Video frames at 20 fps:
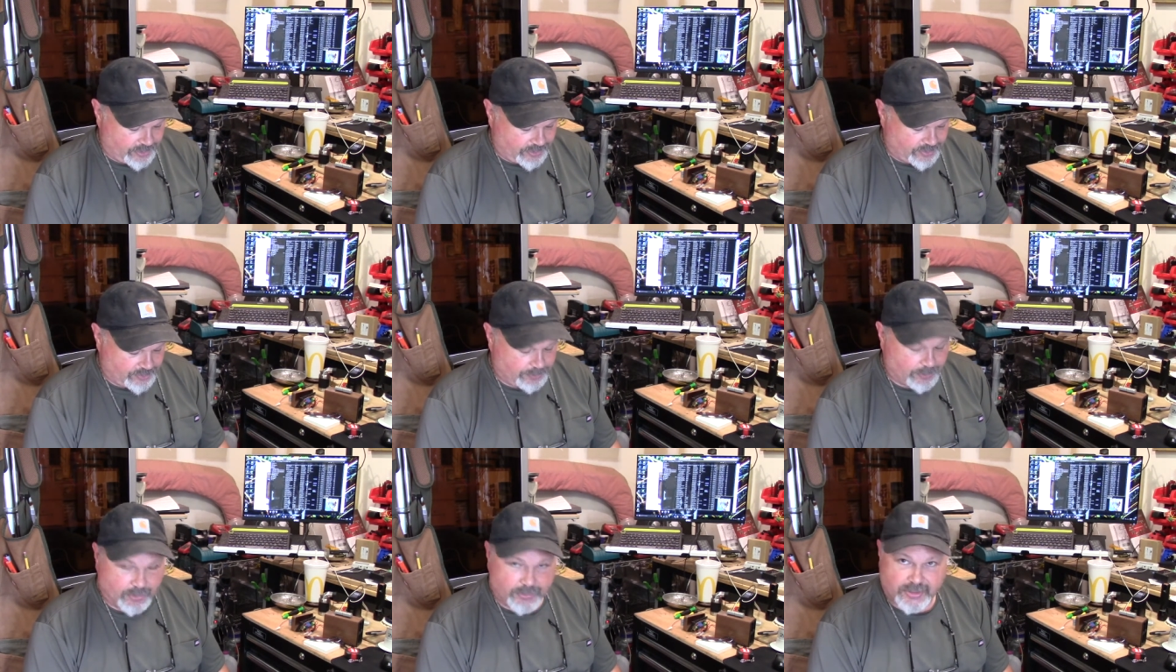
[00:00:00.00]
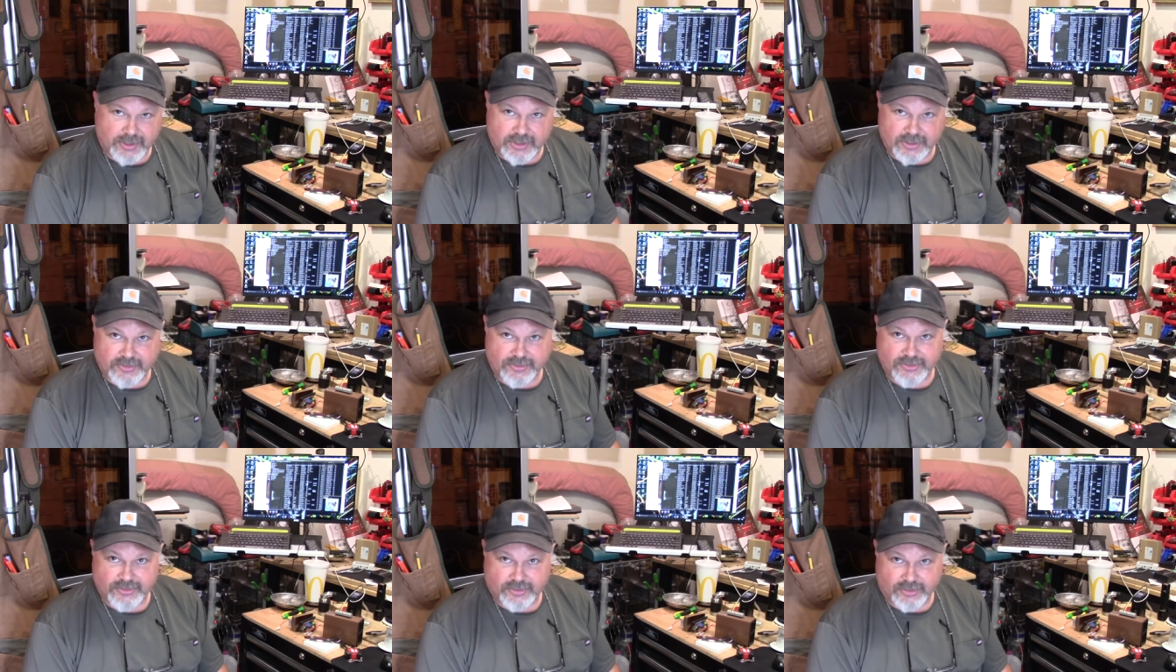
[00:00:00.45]
smoking
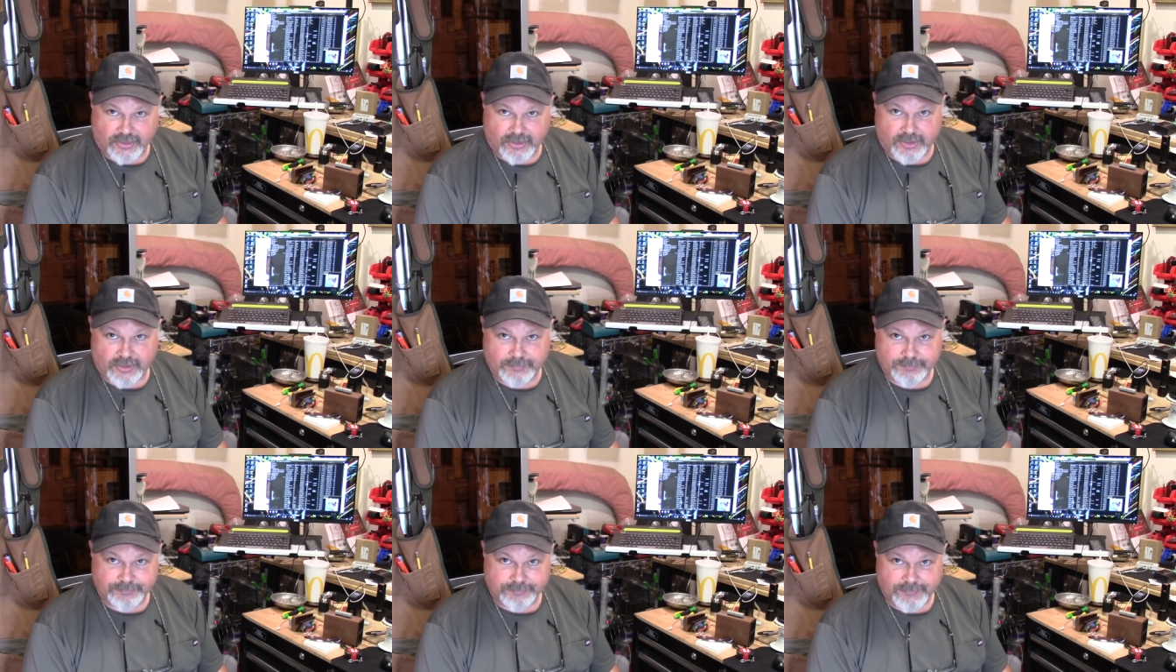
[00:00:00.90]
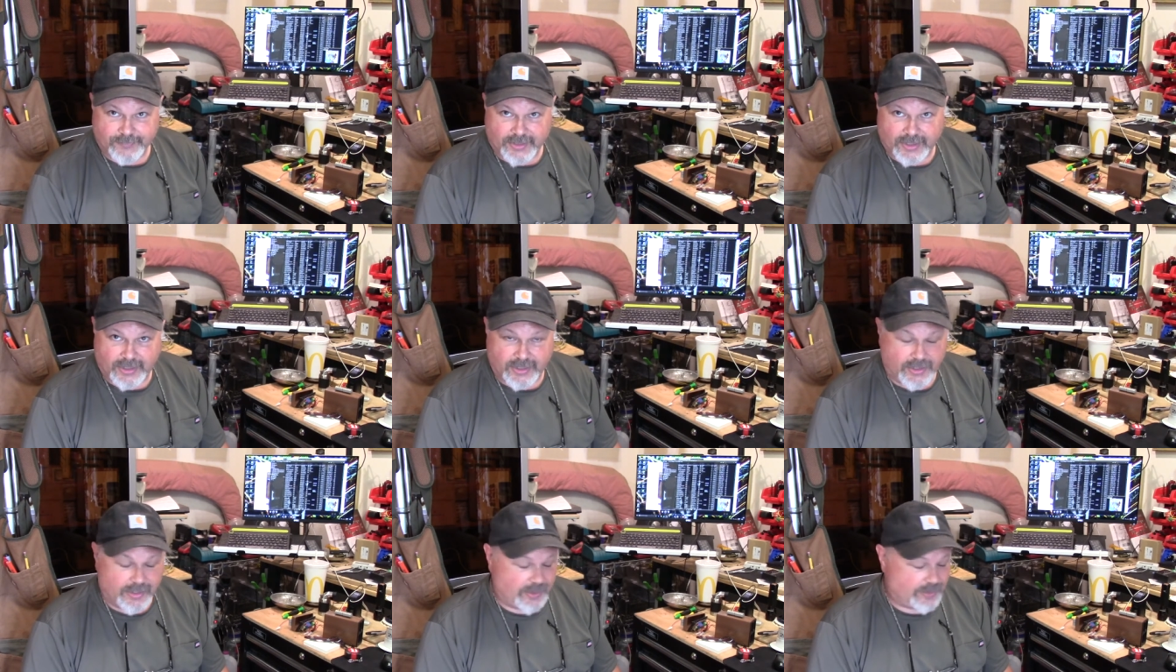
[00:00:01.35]
a cigar
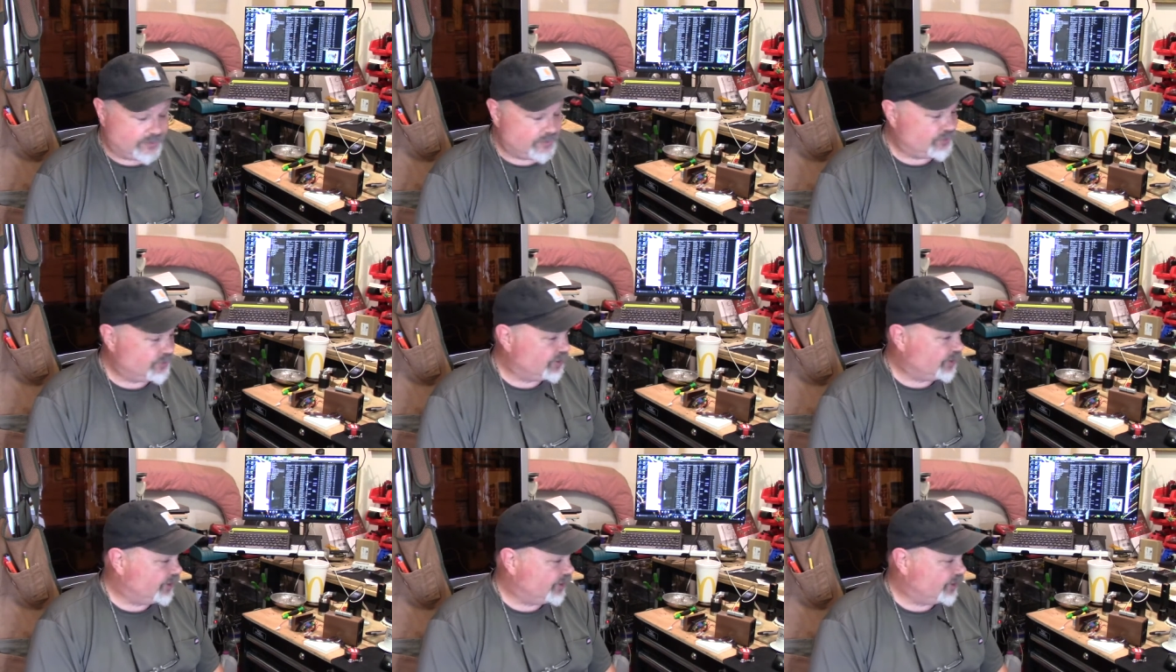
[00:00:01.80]
and